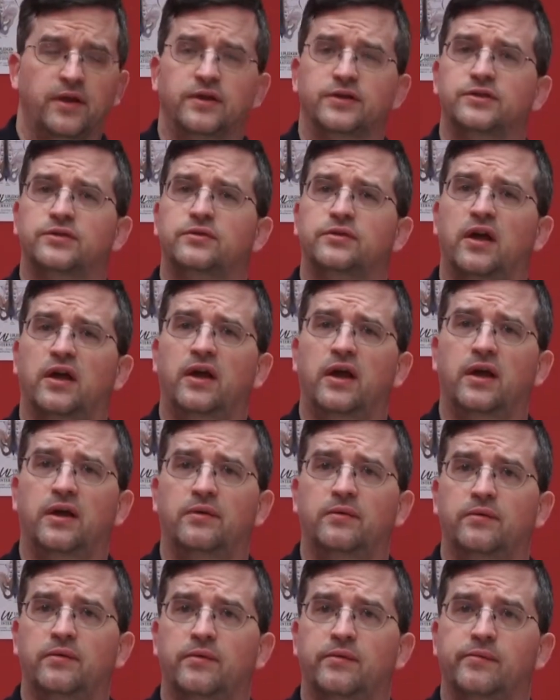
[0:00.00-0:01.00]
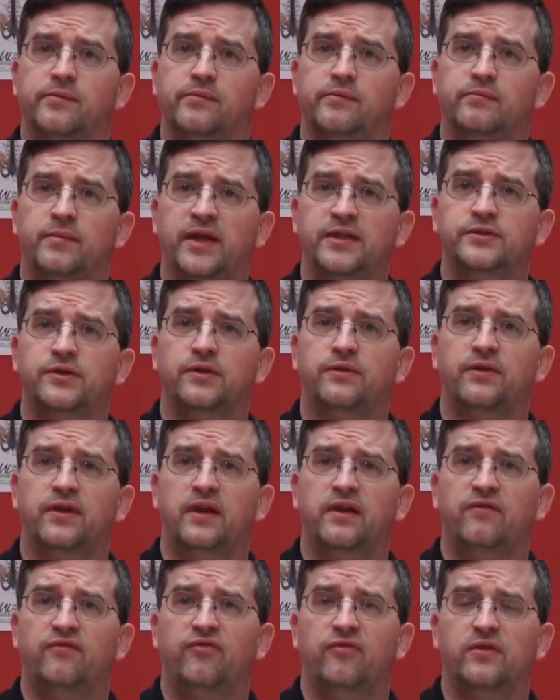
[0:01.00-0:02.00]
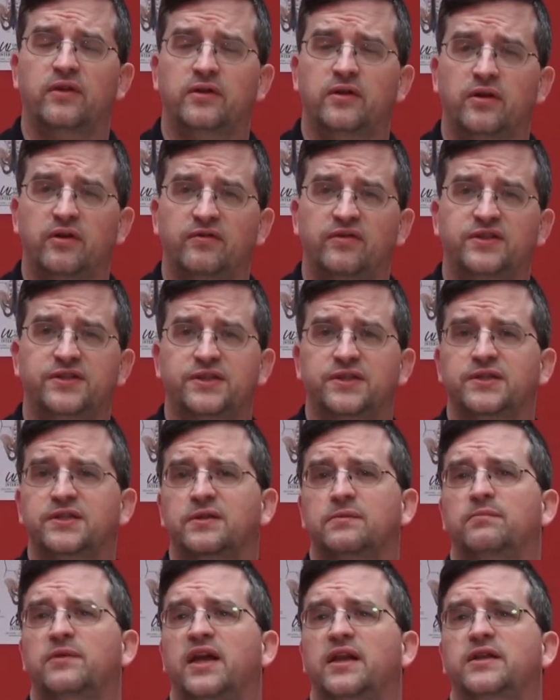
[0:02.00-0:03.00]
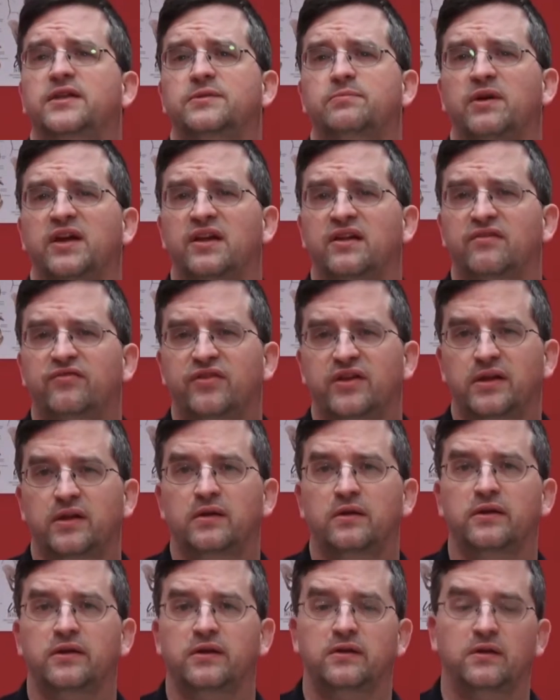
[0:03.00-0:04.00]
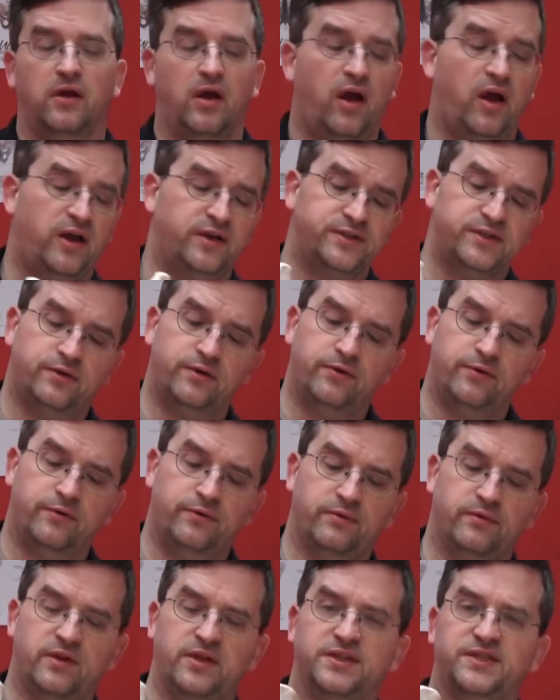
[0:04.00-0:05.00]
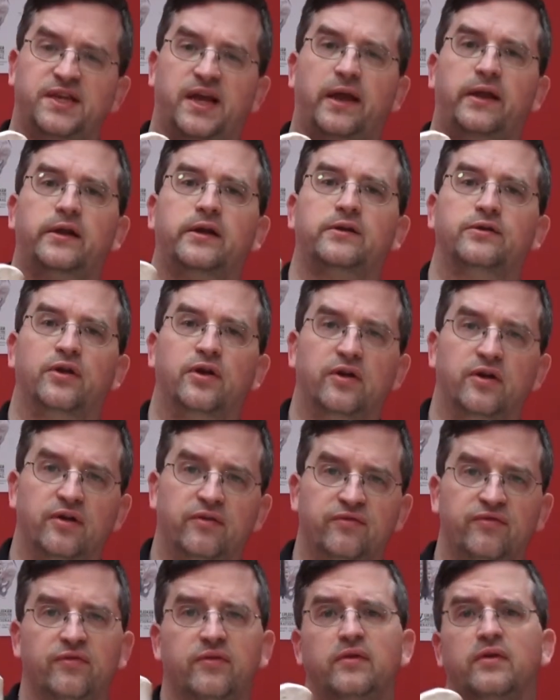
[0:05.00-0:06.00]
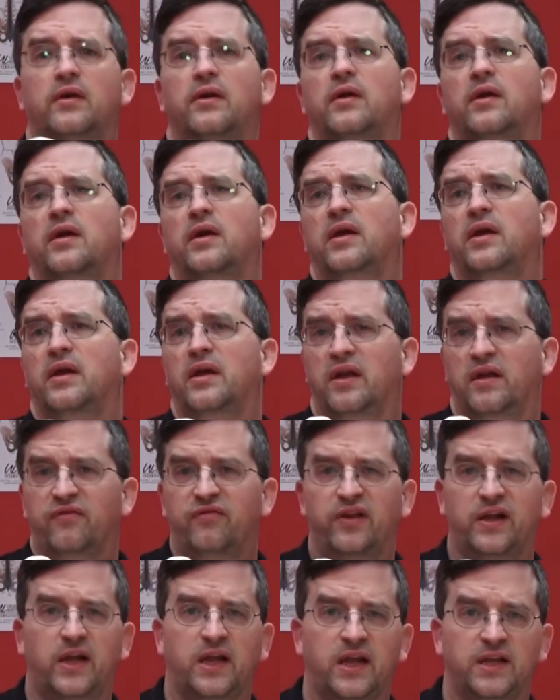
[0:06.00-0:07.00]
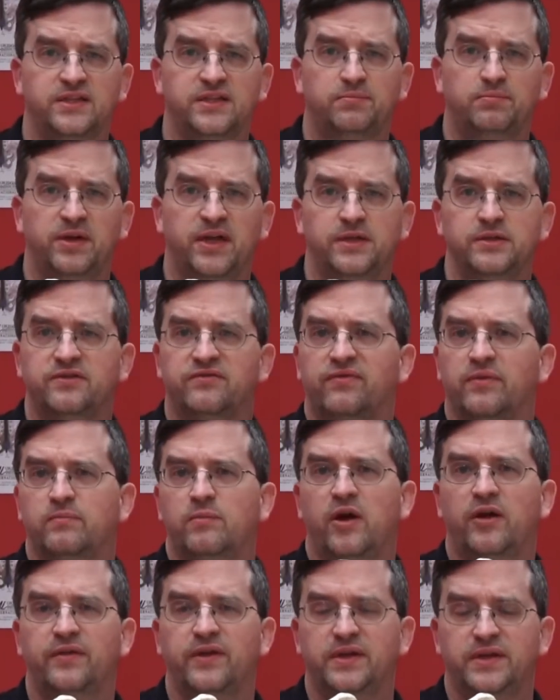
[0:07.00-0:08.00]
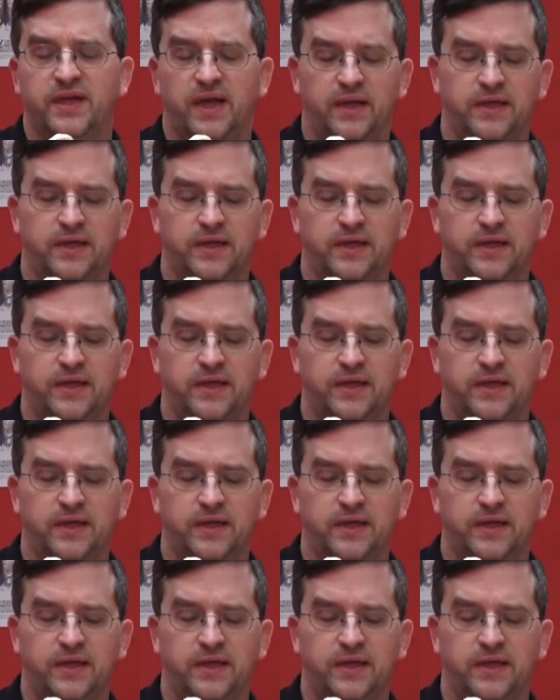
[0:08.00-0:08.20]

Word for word: there's a major thing for the nervous system that is benefited. Also the sciatic nerve, if it gets pinched from all the